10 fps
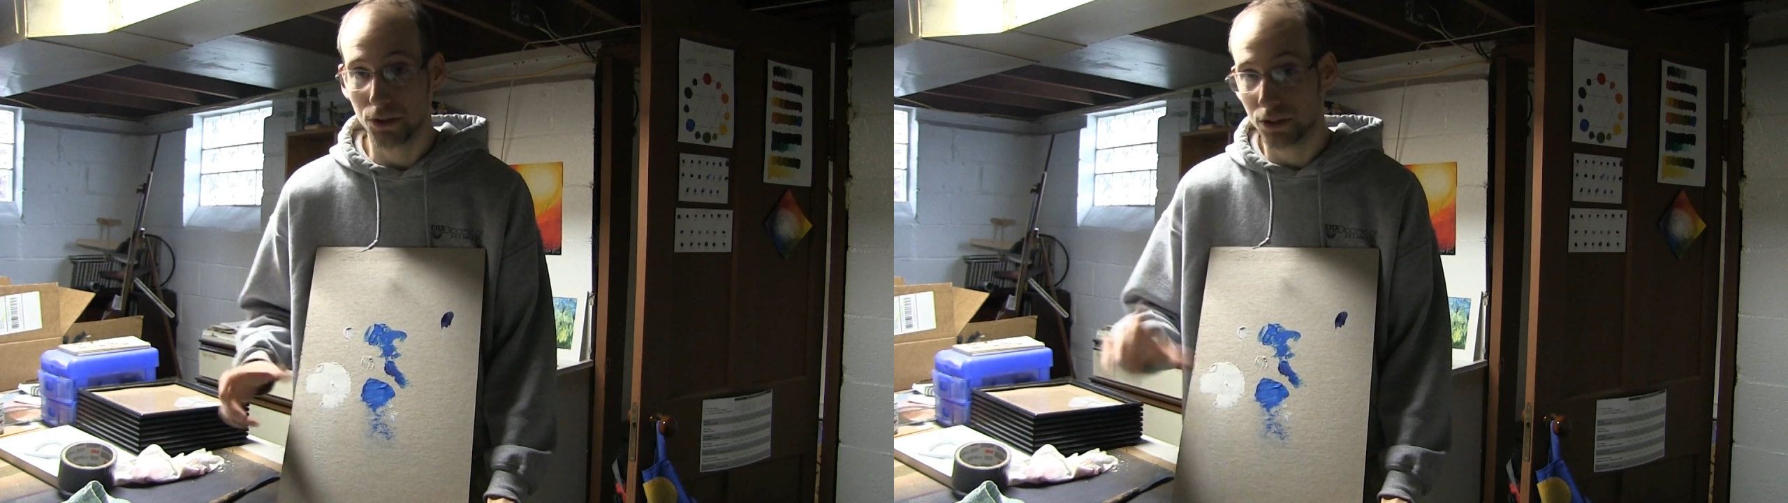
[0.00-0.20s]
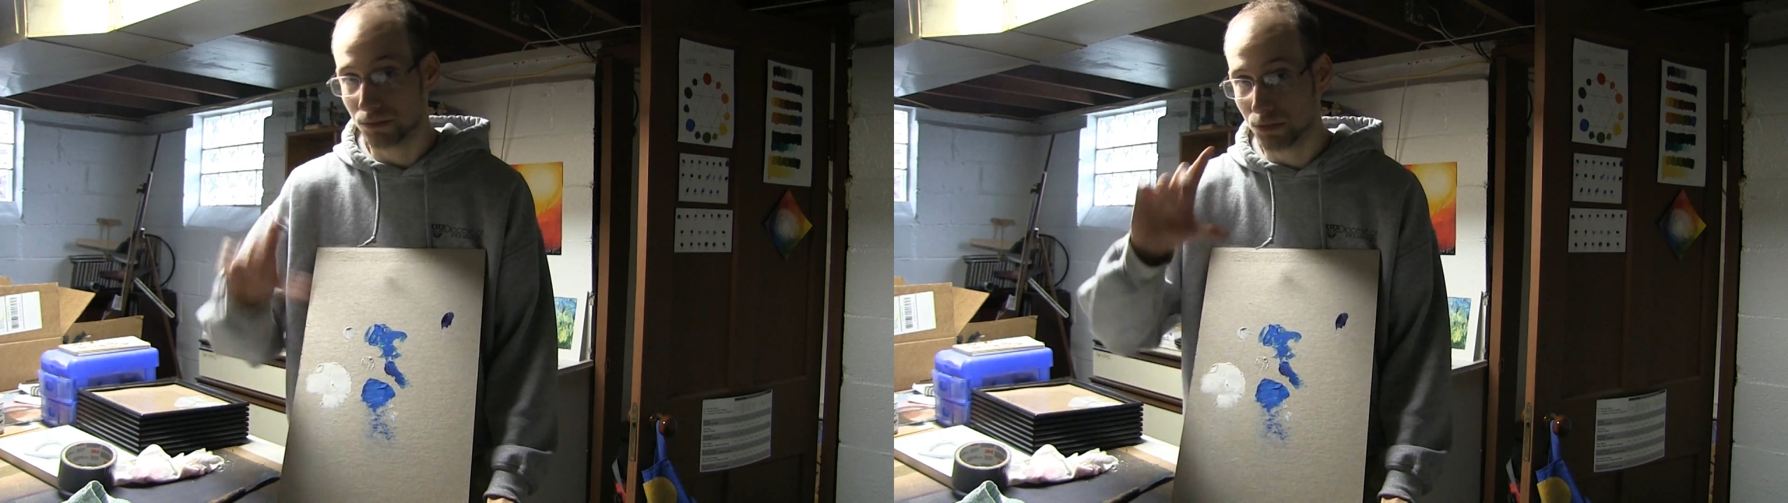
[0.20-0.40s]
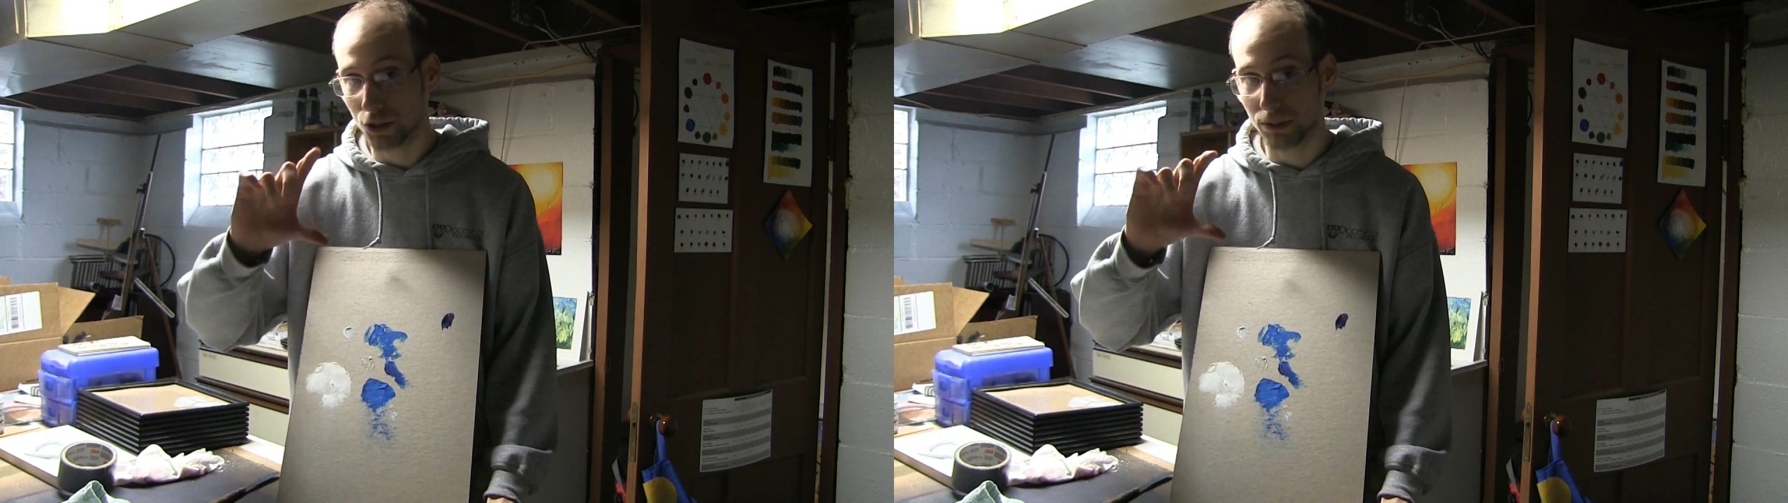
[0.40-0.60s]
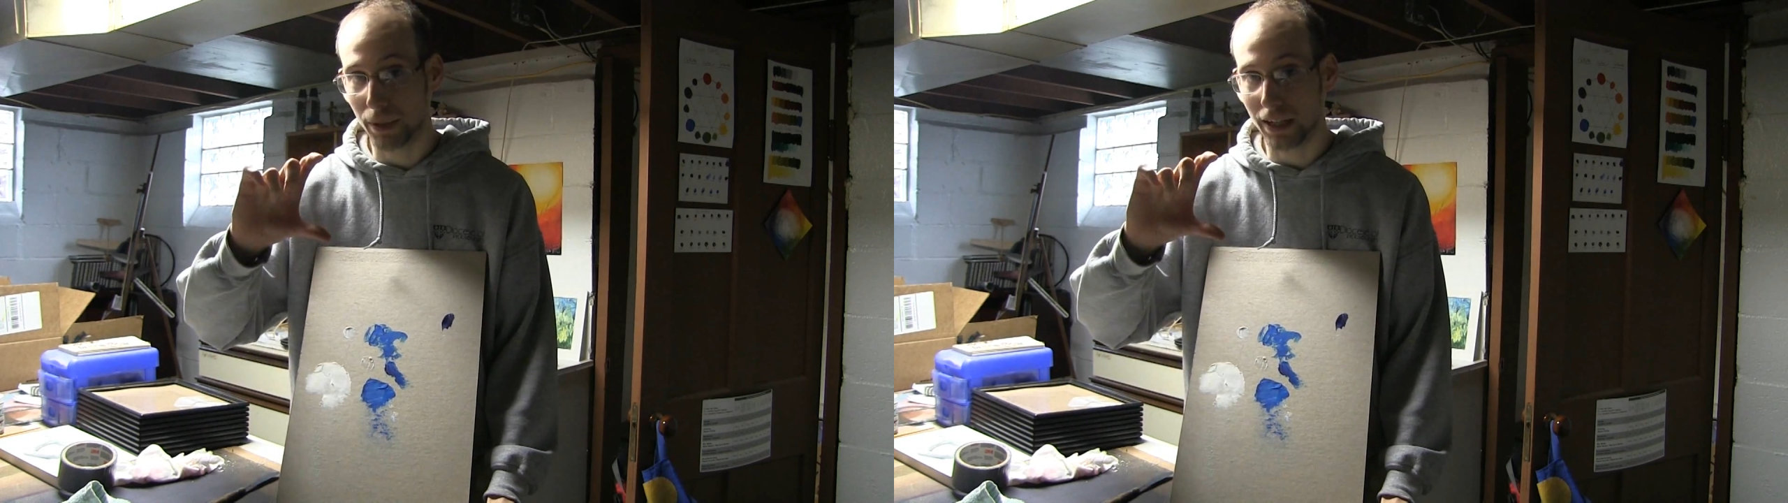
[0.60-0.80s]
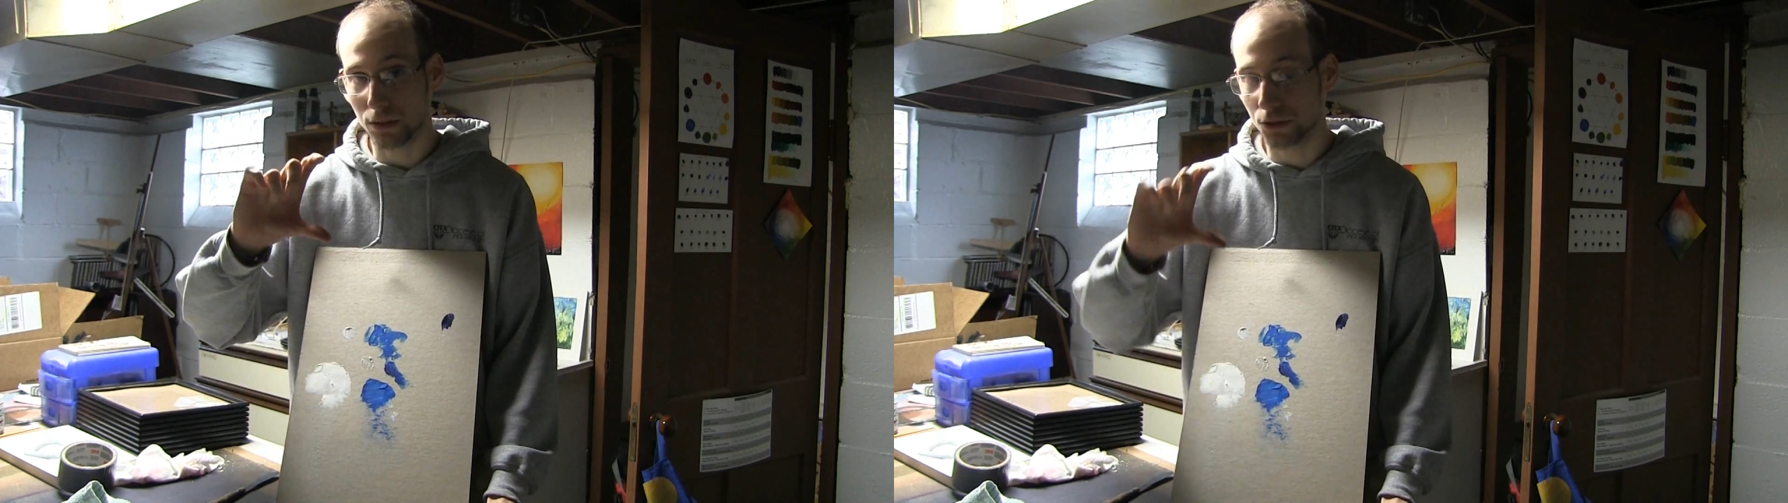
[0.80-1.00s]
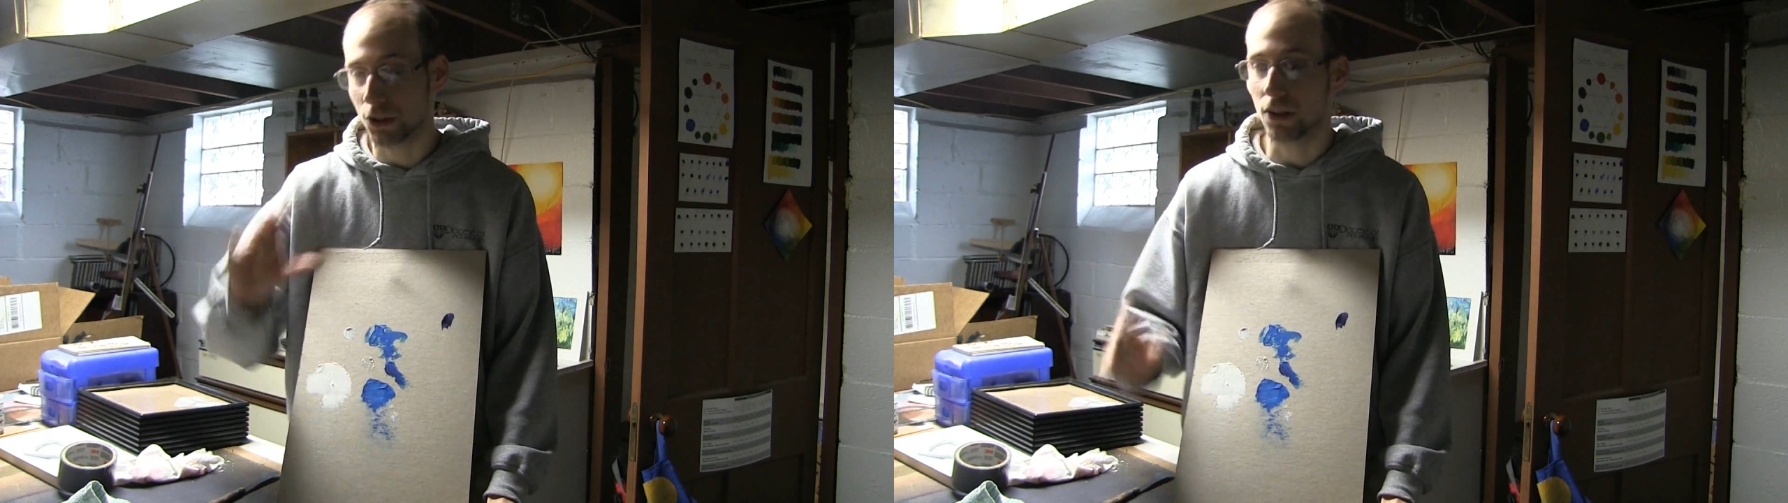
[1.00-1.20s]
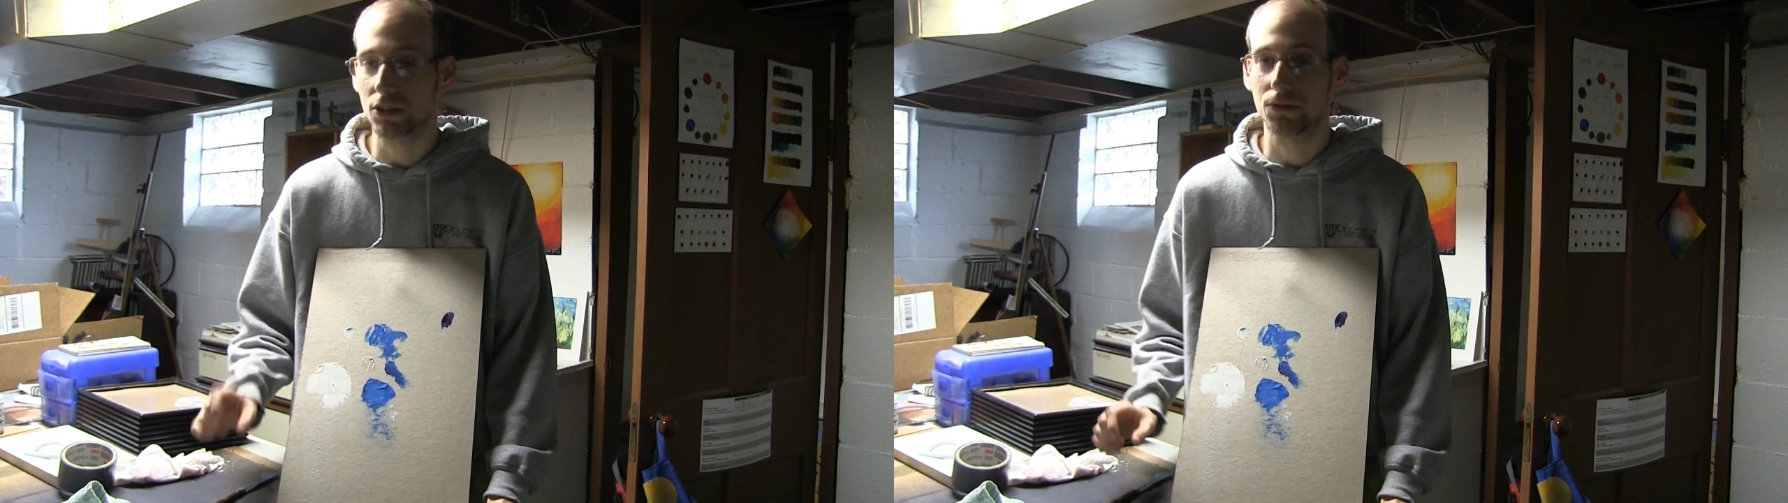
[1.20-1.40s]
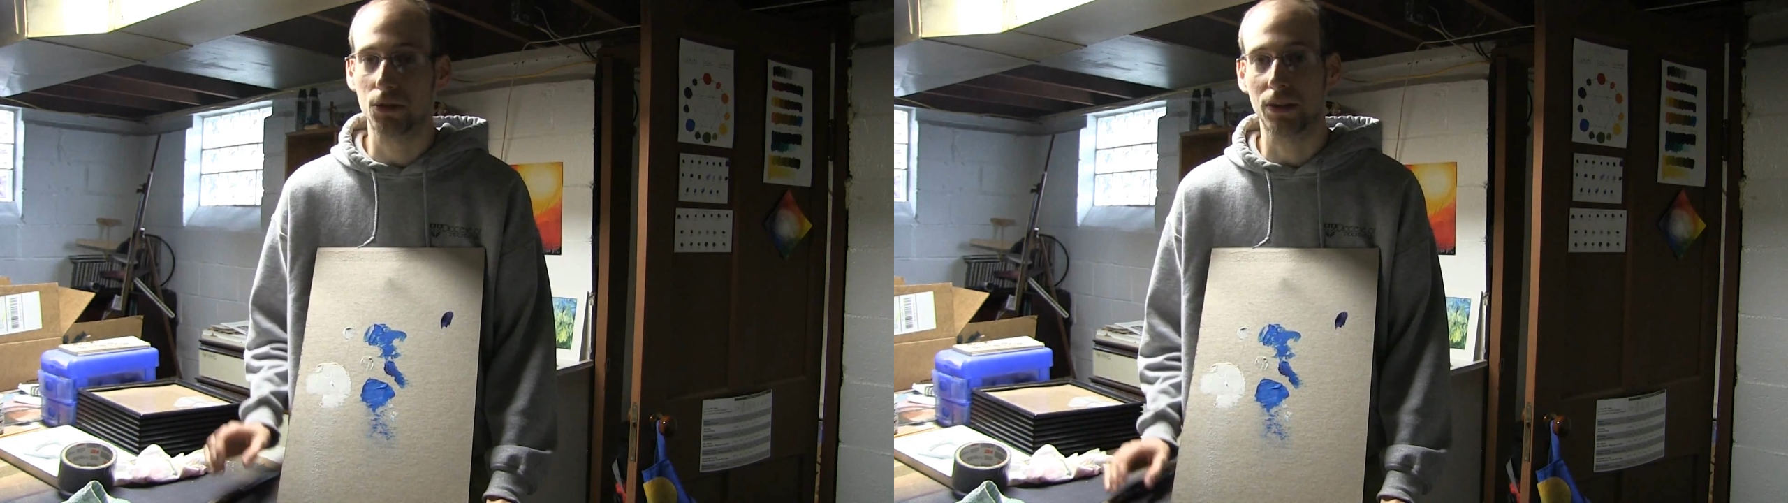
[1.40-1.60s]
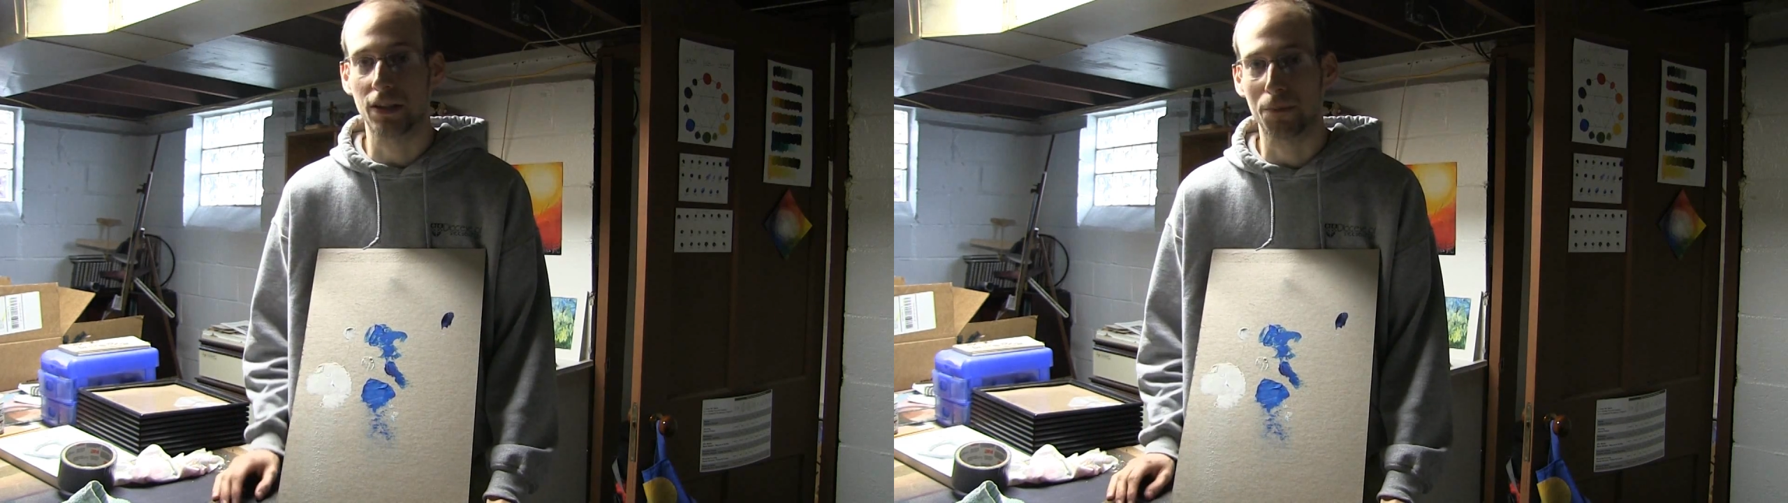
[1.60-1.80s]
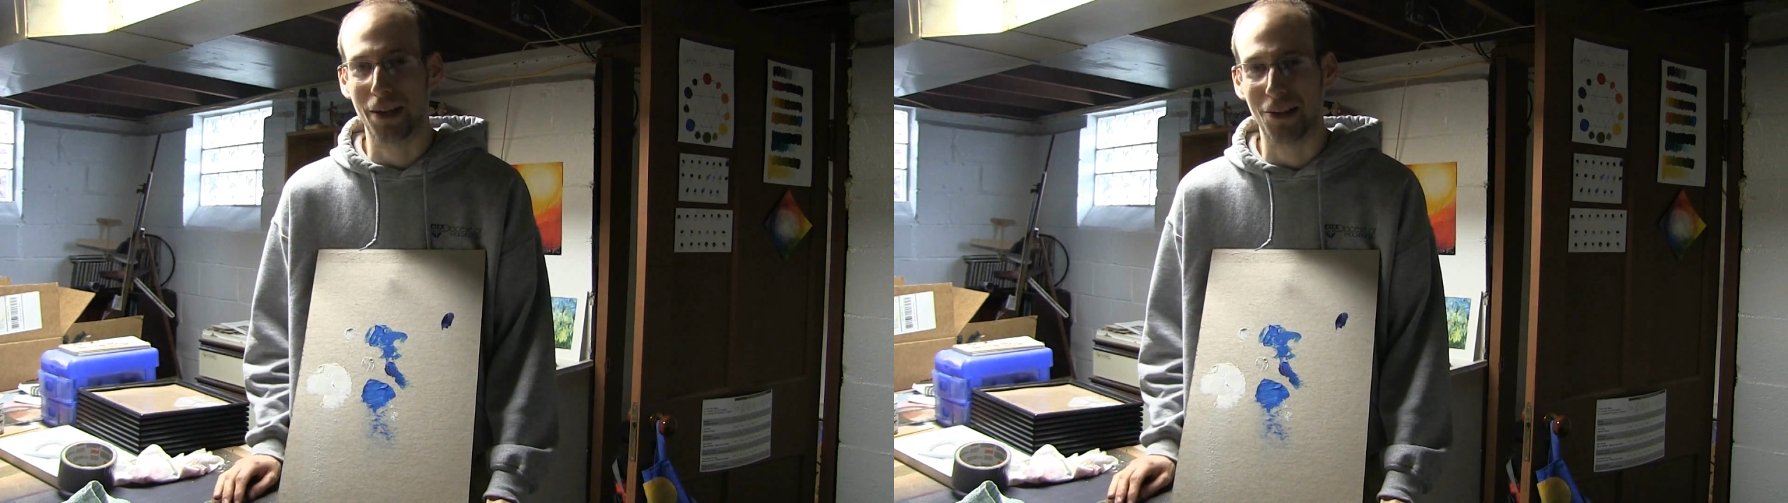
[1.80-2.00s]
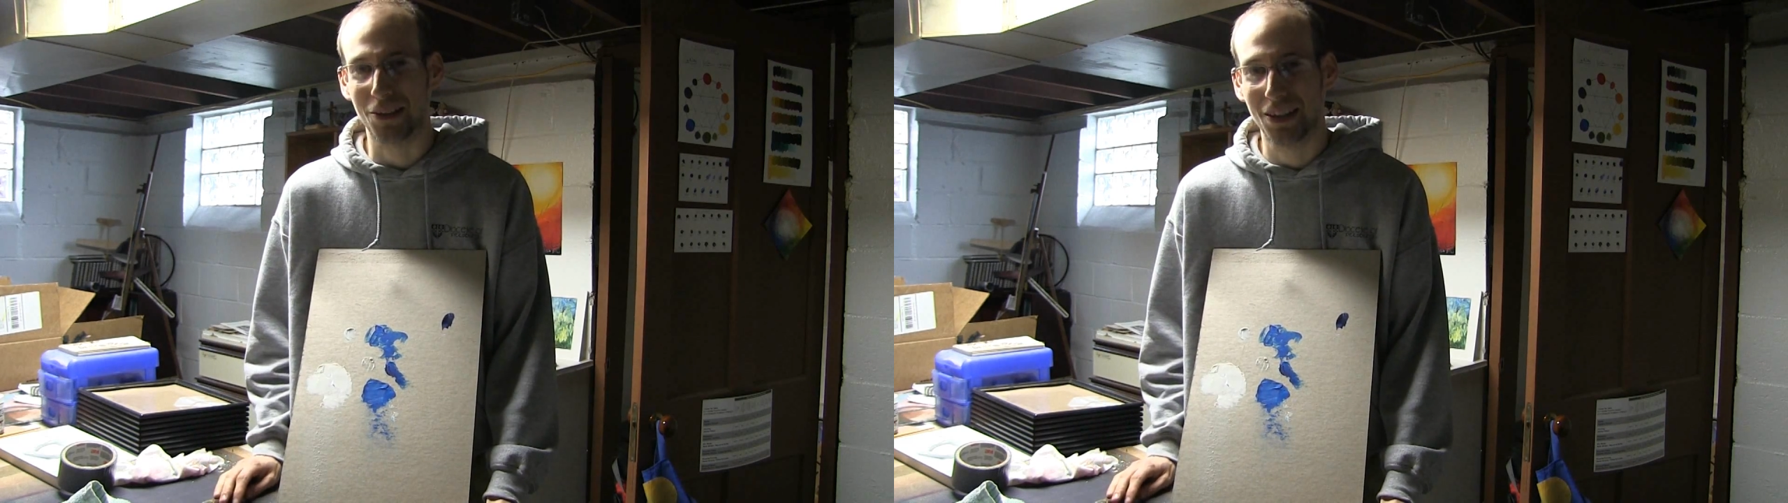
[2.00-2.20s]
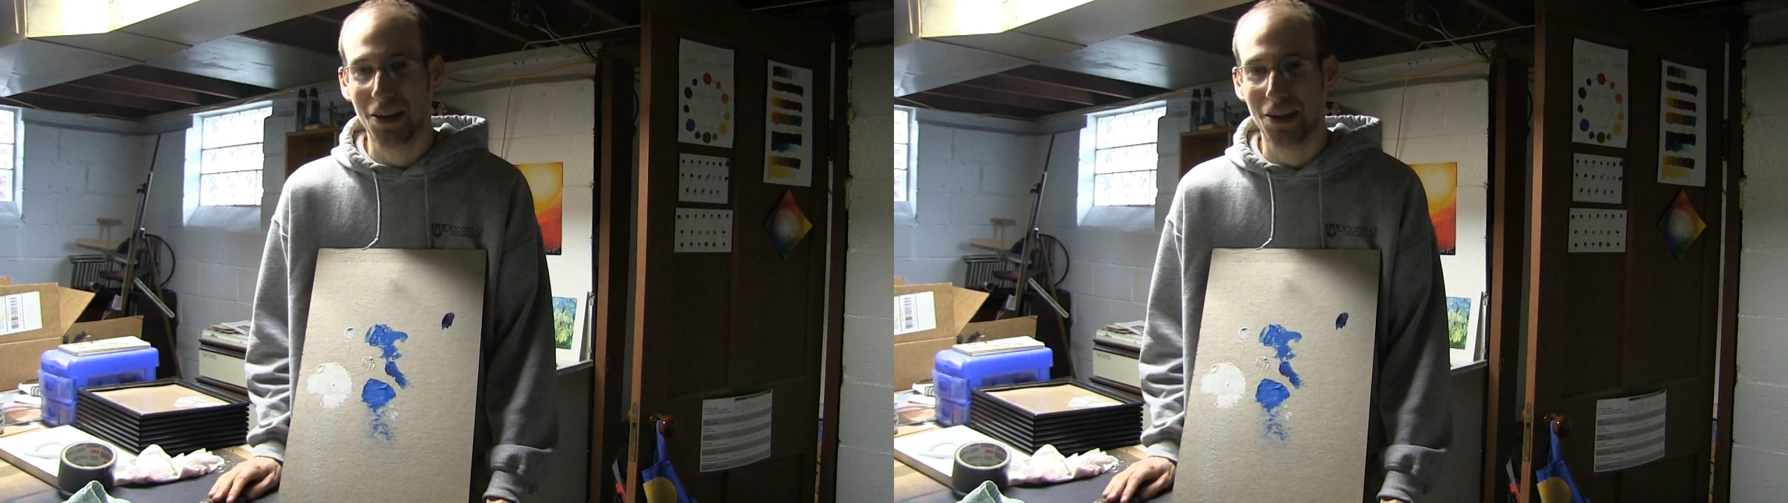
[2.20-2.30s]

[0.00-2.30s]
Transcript: You can usually buy little jars of joint compound